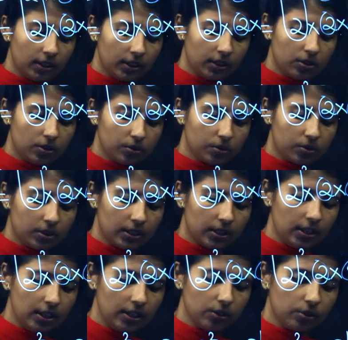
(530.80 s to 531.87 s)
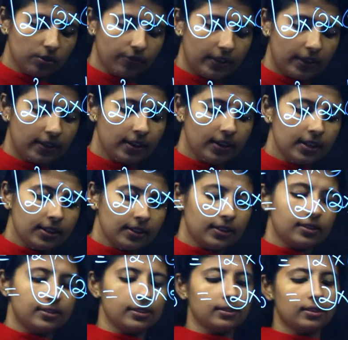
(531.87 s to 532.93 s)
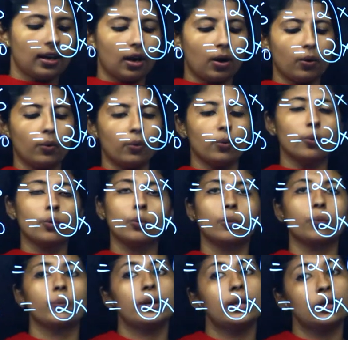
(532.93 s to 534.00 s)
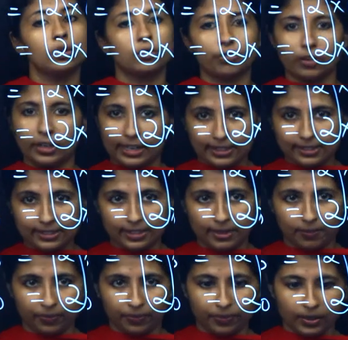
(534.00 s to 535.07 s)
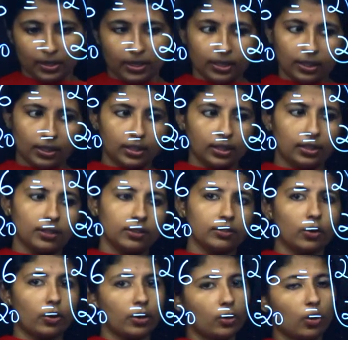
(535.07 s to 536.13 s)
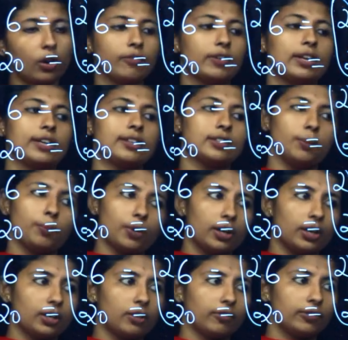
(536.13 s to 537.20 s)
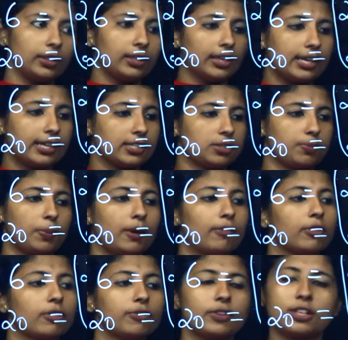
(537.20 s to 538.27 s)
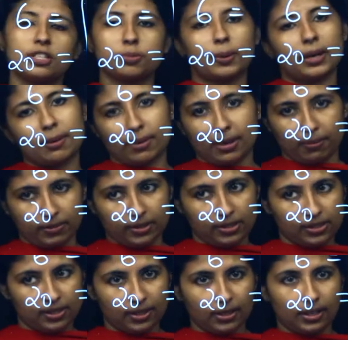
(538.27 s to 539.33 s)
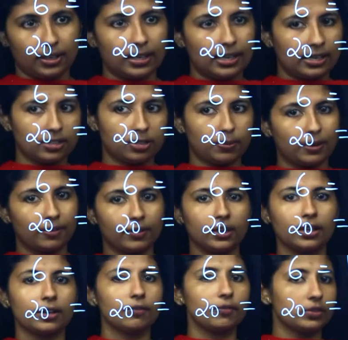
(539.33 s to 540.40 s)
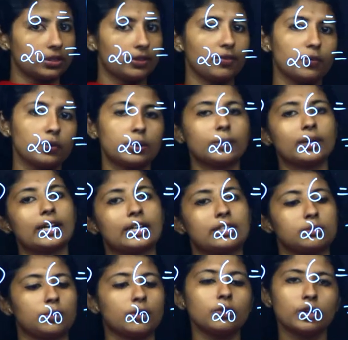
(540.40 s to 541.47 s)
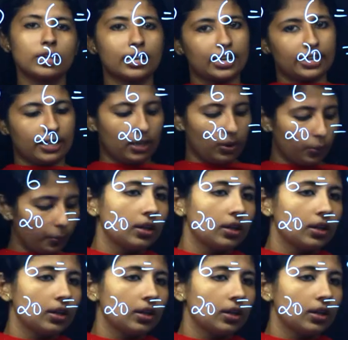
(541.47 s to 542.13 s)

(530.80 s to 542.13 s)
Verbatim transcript: into 3 into 5. This is how we look for LCM. That is, or we can say product of the greatest power of each prime numbers. Greatest power, whichever with the greatest power, you can write it down.